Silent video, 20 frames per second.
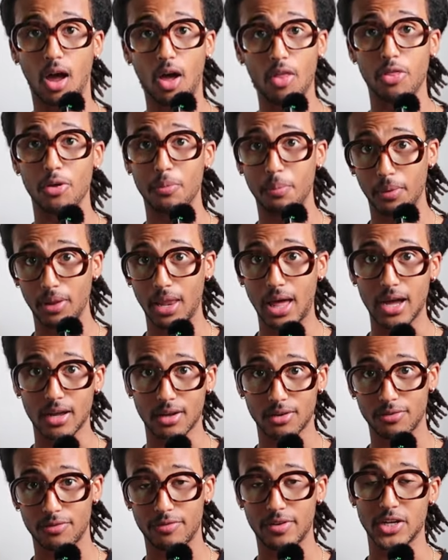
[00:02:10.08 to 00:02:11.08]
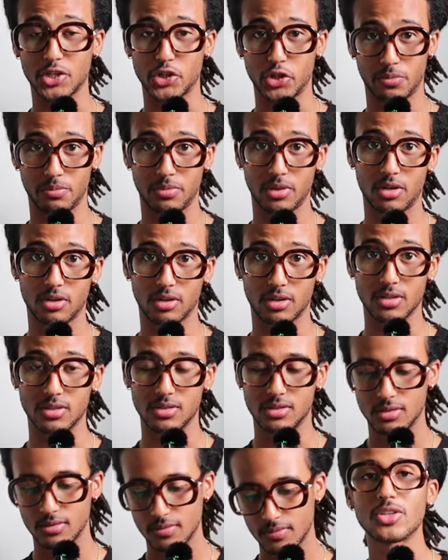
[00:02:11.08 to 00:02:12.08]
and other black fashion
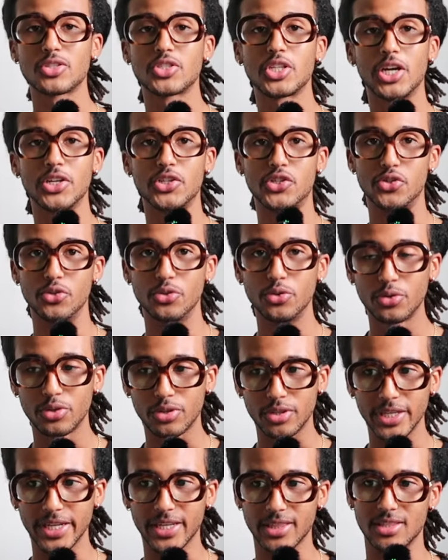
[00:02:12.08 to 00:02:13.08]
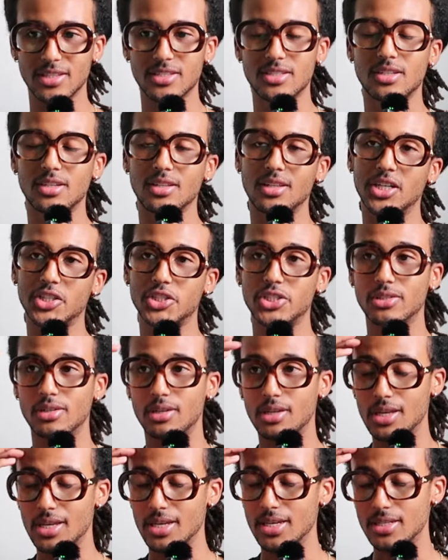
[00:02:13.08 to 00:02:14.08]
bloggers, whilst I do think this
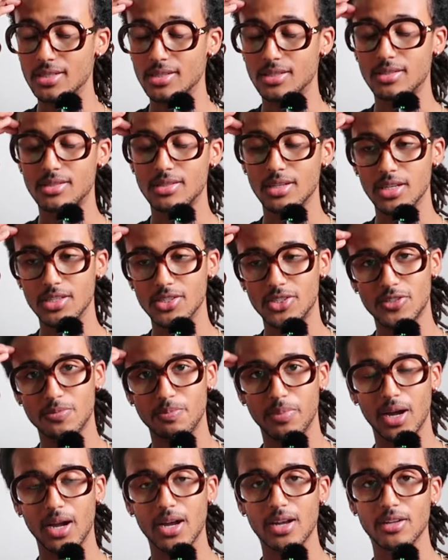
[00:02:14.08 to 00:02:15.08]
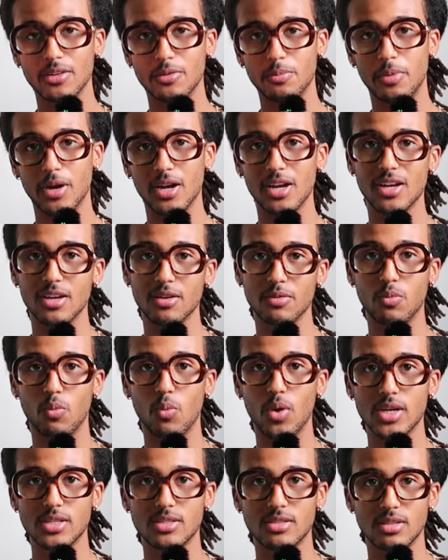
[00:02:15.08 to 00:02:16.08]
collection is inspired by
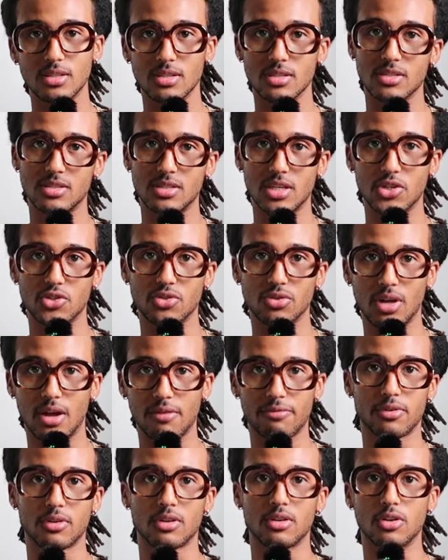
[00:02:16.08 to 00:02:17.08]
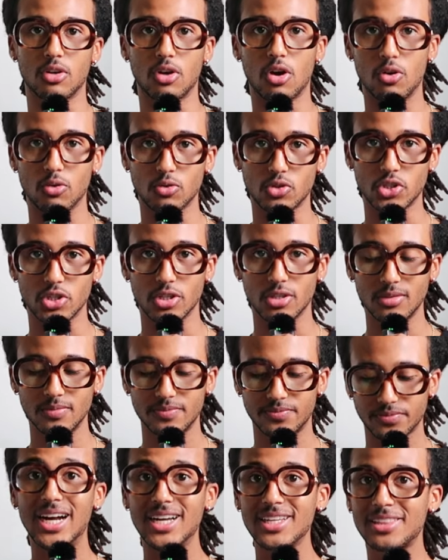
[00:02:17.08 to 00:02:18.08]
Western and Central African culture,
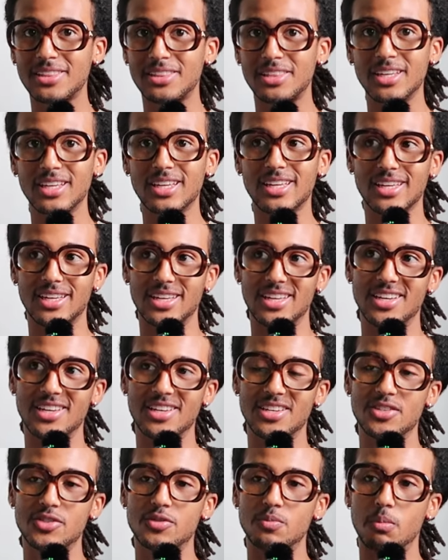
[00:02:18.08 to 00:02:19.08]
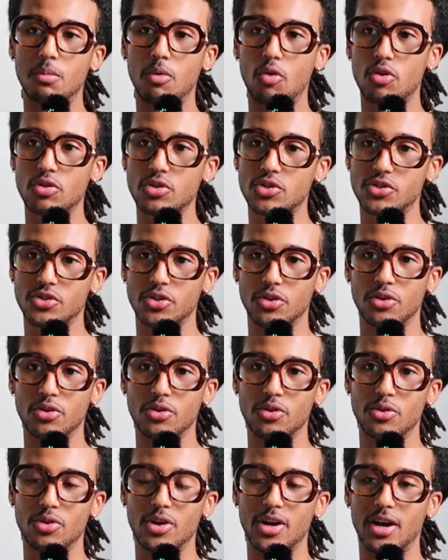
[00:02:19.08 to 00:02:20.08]
I think it is more
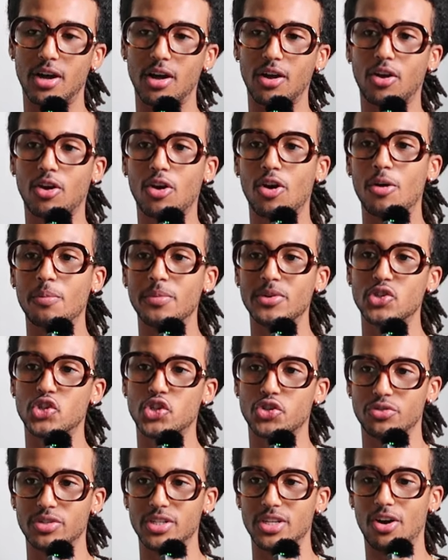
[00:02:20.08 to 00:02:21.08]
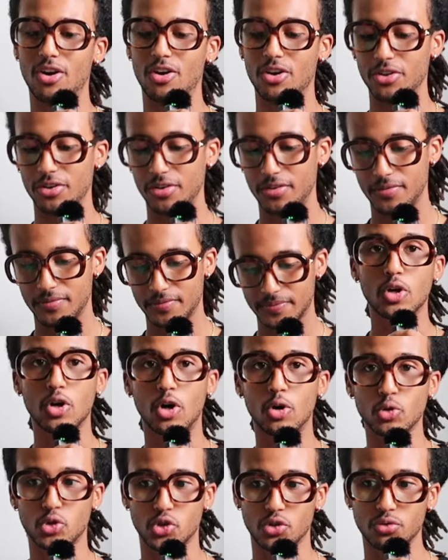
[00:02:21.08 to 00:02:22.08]
so a commentary on the
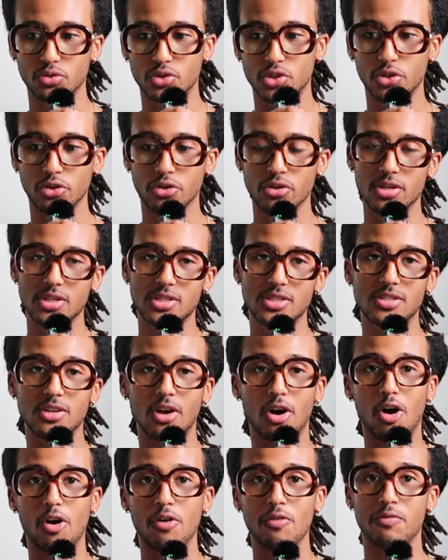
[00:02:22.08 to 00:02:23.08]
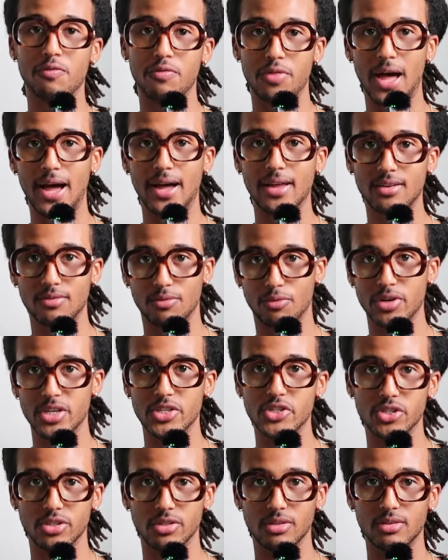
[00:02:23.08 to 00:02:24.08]
cultural tourists of that
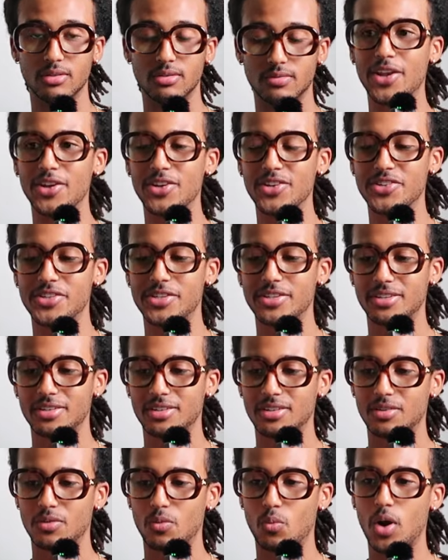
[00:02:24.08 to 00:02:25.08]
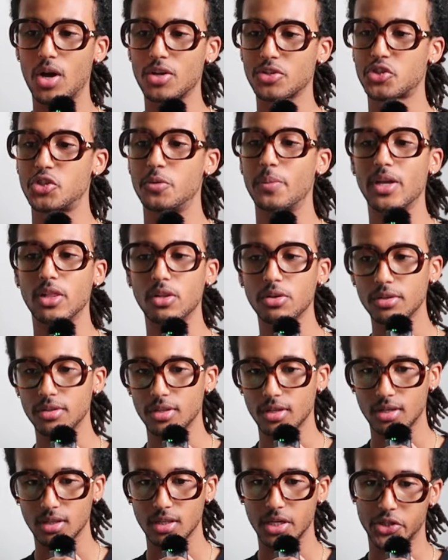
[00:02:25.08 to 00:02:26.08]
region. And whilst you may look at
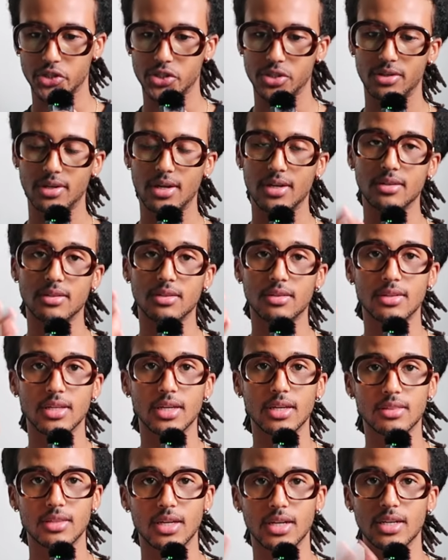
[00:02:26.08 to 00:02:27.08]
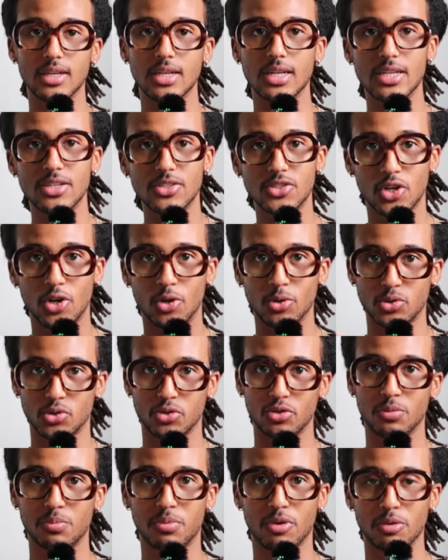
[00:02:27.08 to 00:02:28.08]
the collection and think that it is
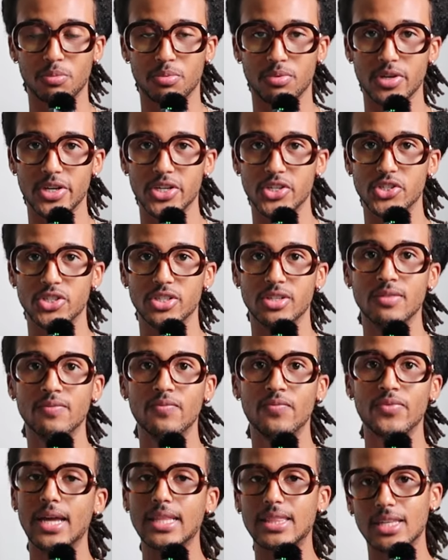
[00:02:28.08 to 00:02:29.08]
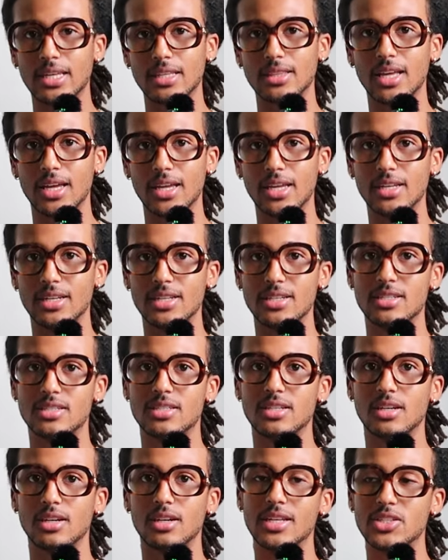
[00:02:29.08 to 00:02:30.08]
cultural appropriation, I think that it
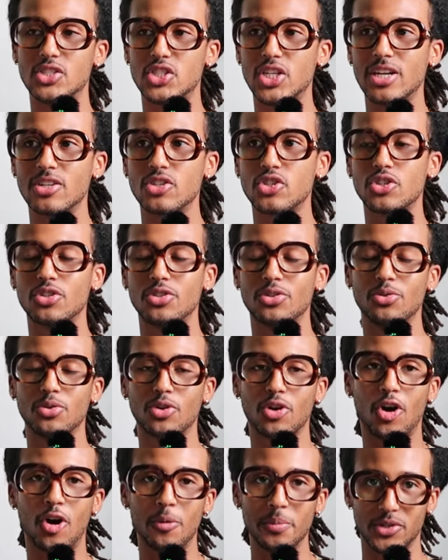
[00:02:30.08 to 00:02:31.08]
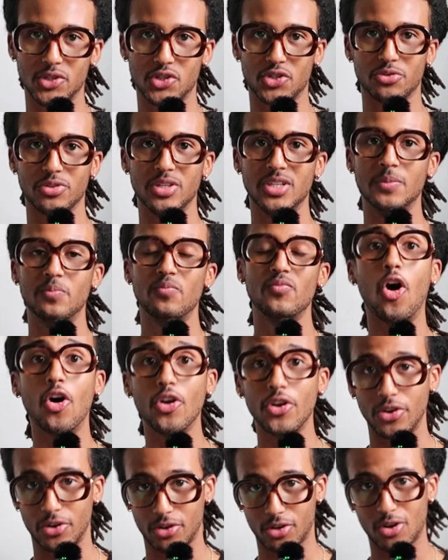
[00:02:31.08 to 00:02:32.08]
is an intentional commentary
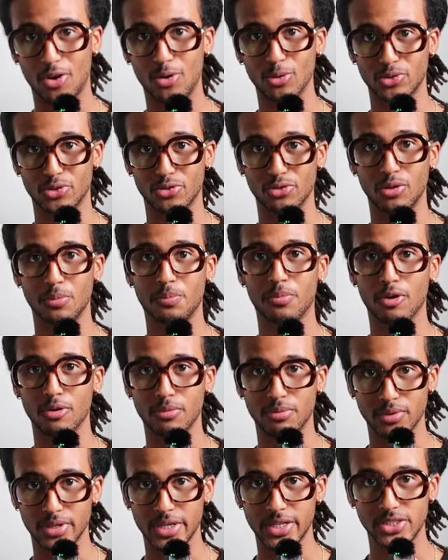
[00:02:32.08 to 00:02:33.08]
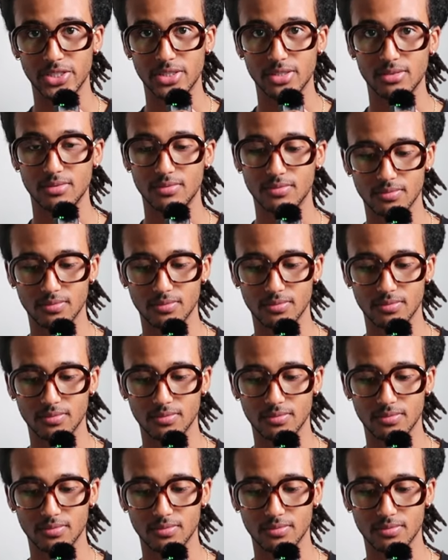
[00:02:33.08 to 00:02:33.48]
on cultural appropriation.